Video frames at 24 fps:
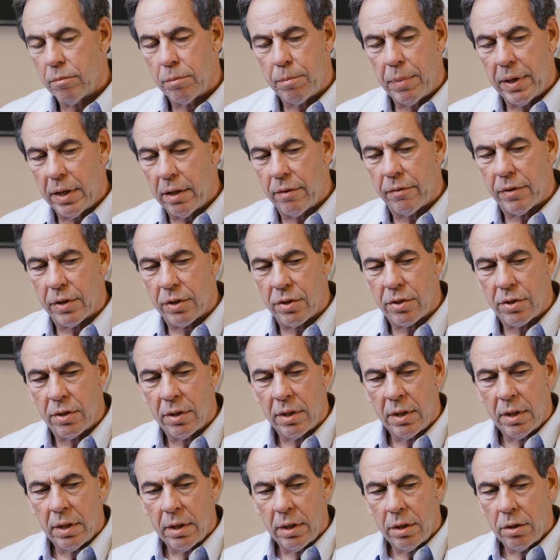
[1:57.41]
pelvis
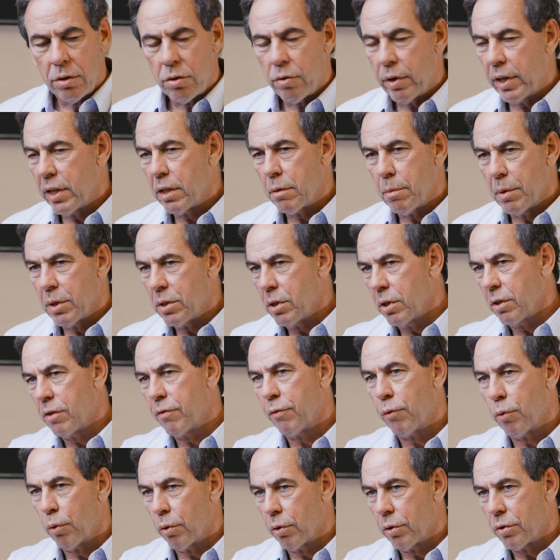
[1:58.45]
transmits its
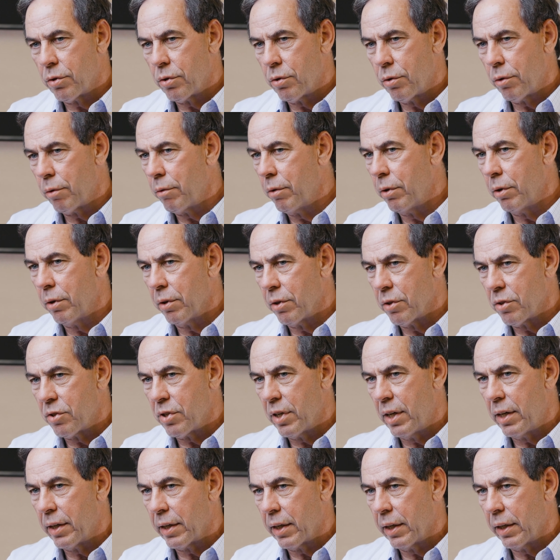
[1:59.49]
force through to the
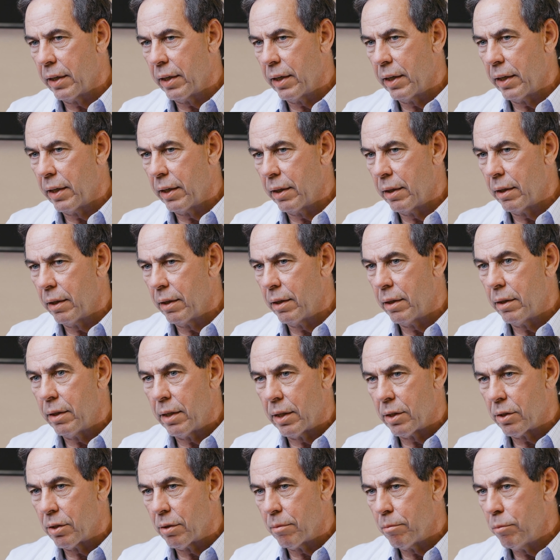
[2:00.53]
socket and
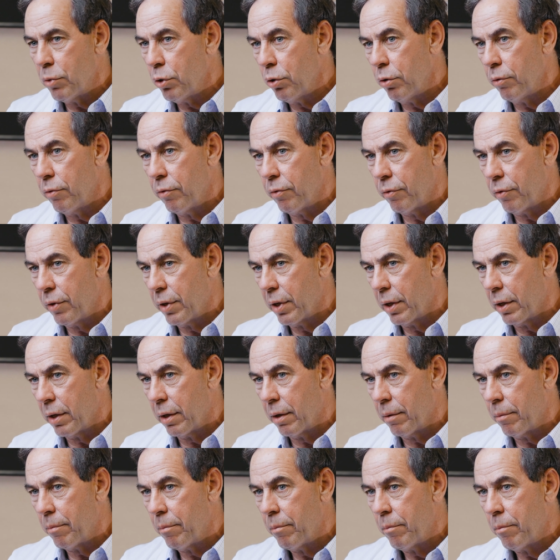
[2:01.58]
doesn't move
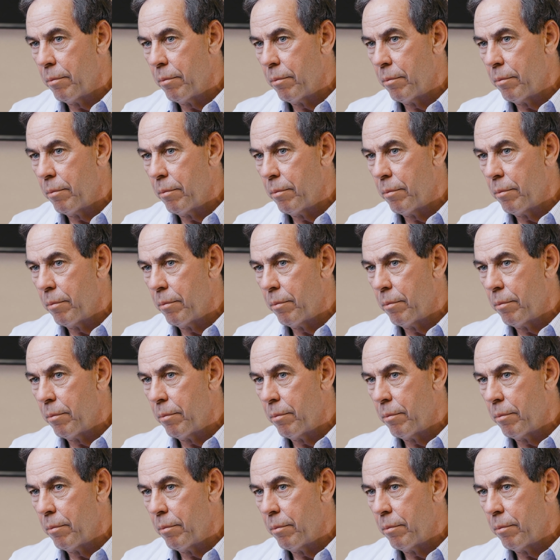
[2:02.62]
the